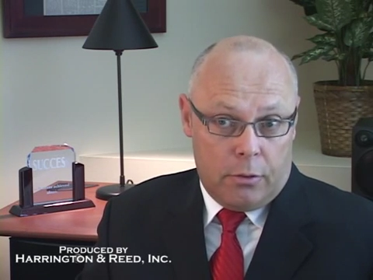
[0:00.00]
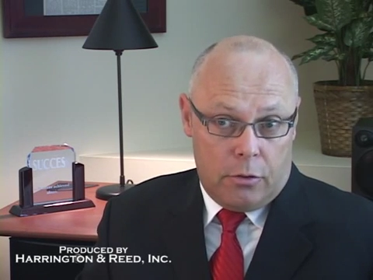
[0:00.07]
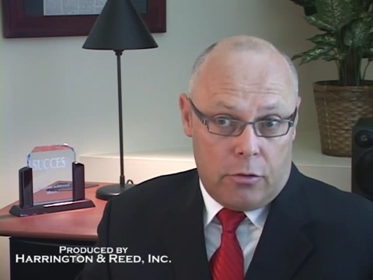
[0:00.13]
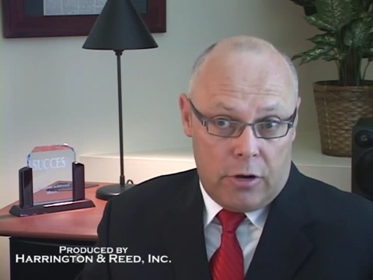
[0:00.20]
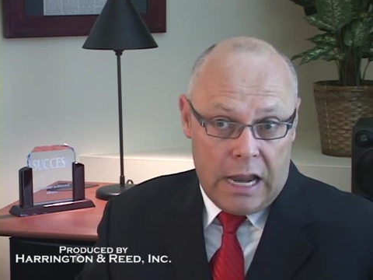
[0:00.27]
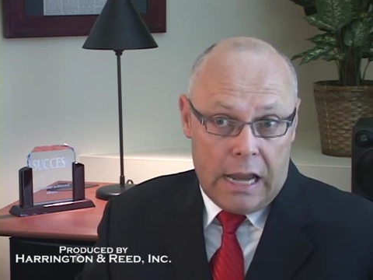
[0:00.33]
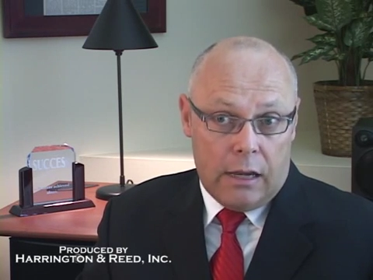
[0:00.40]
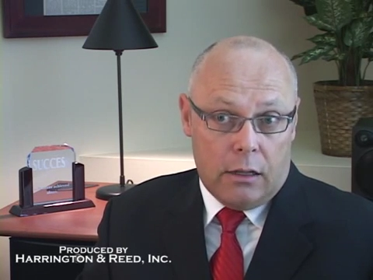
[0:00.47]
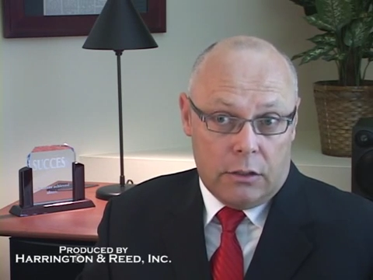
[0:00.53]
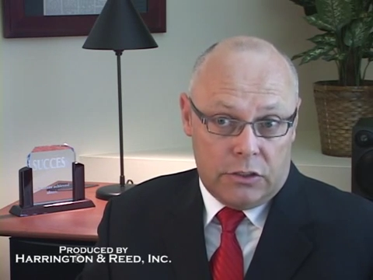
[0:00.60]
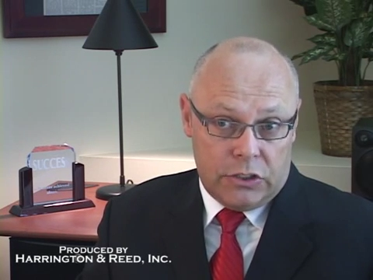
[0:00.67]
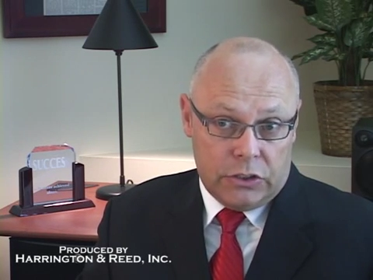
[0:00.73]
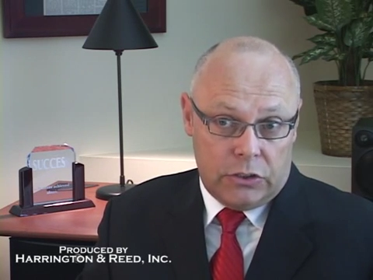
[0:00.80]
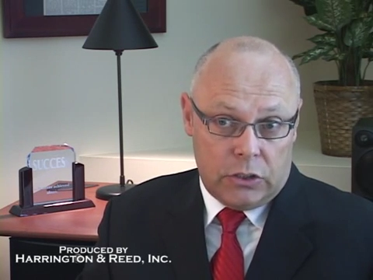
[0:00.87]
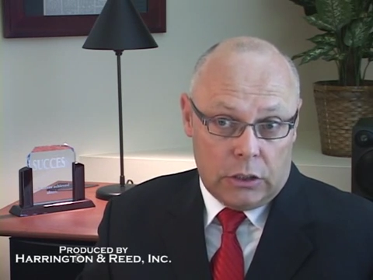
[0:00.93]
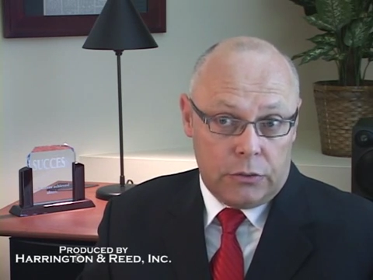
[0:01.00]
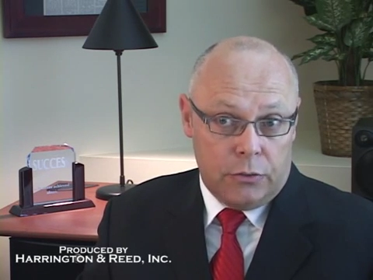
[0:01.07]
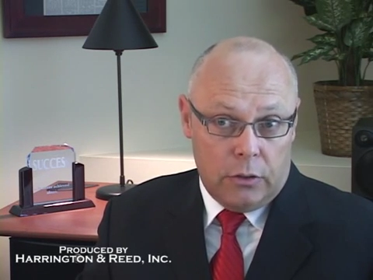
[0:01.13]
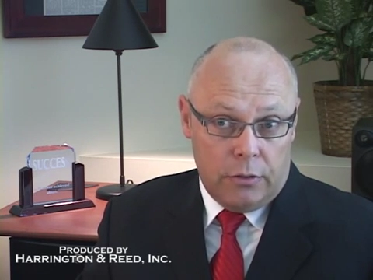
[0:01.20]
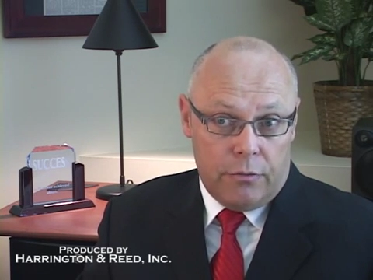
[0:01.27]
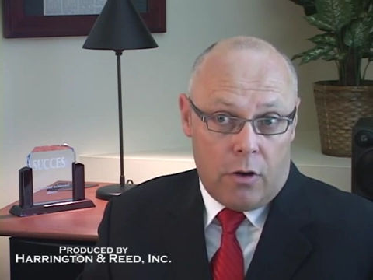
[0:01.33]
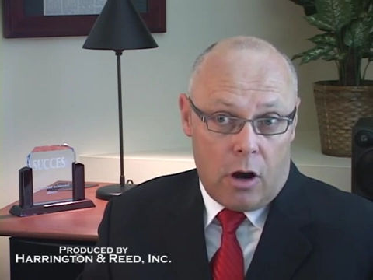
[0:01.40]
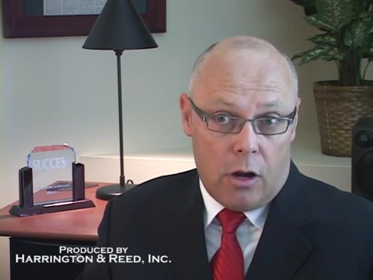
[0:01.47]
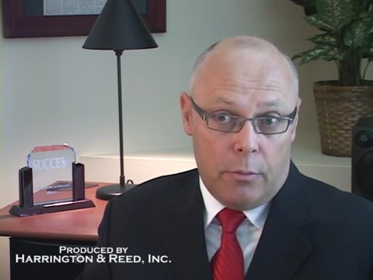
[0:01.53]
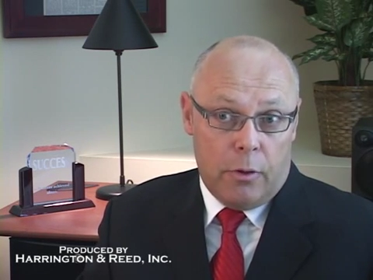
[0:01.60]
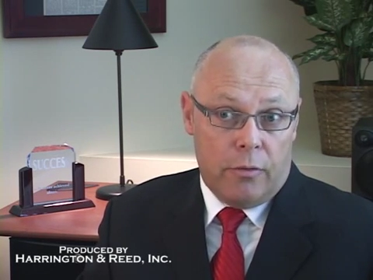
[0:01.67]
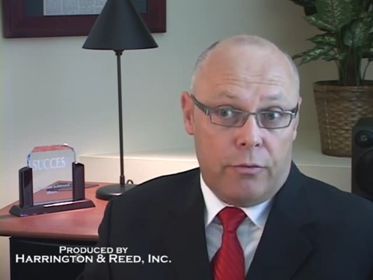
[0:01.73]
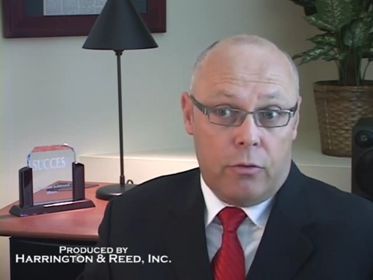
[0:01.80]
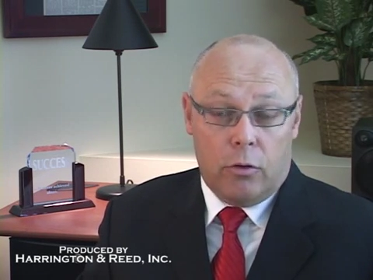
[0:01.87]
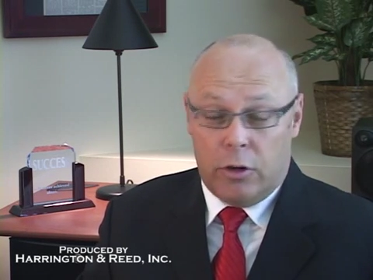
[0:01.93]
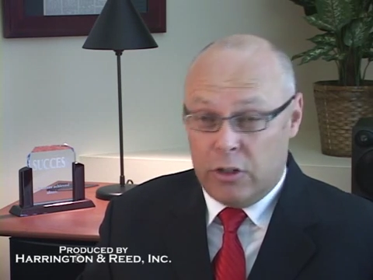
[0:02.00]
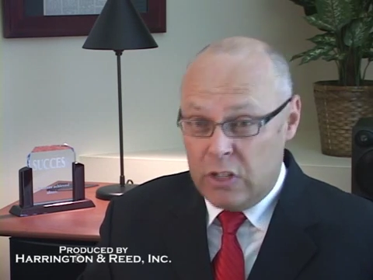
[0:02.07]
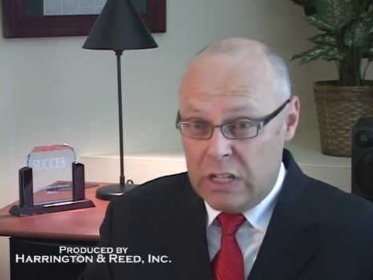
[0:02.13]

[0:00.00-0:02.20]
creating a successful environment for a